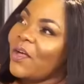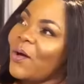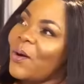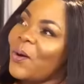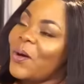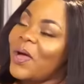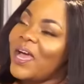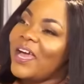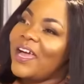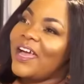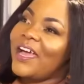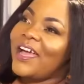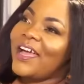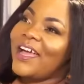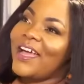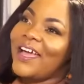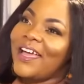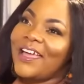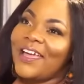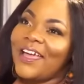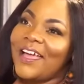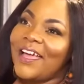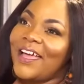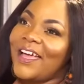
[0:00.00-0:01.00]
Oh,
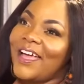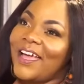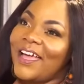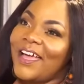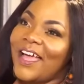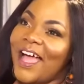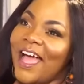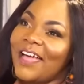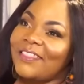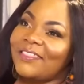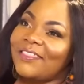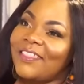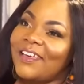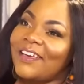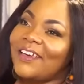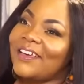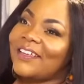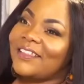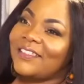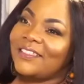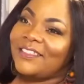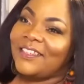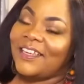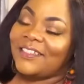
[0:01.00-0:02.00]
I think
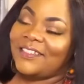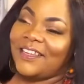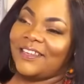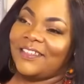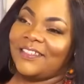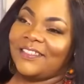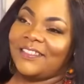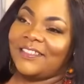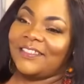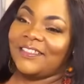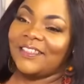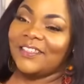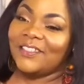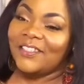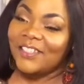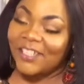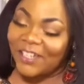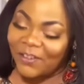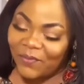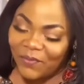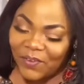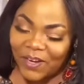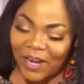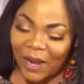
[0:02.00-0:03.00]
it's just a
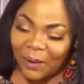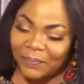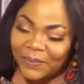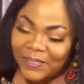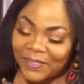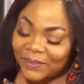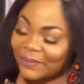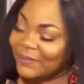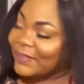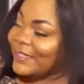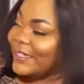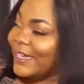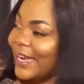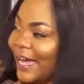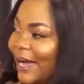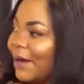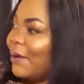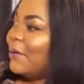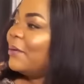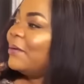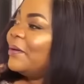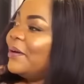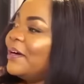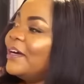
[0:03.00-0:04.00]
decision. Even up till
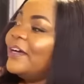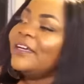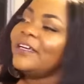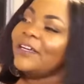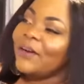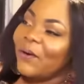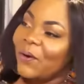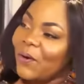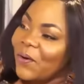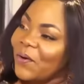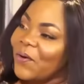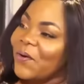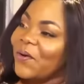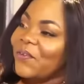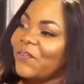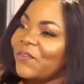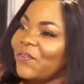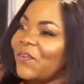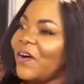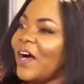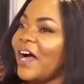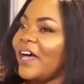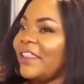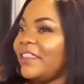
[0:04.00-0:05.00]
now, your uncle
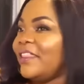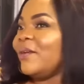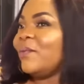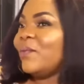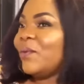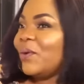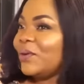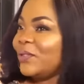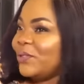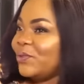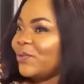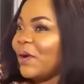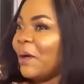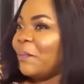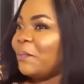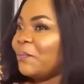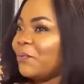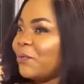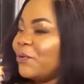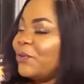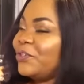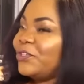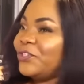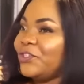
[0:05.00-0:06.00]
for they want to
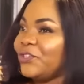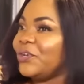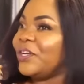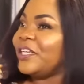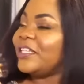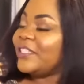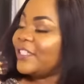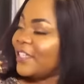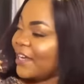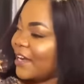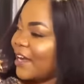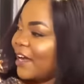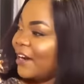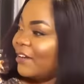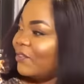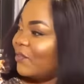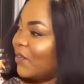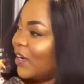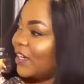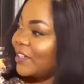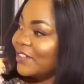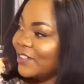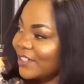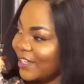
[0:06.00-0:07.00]
approach you and take
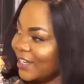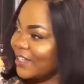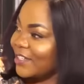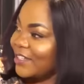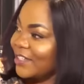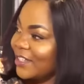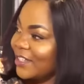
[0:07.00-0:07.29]
advantage.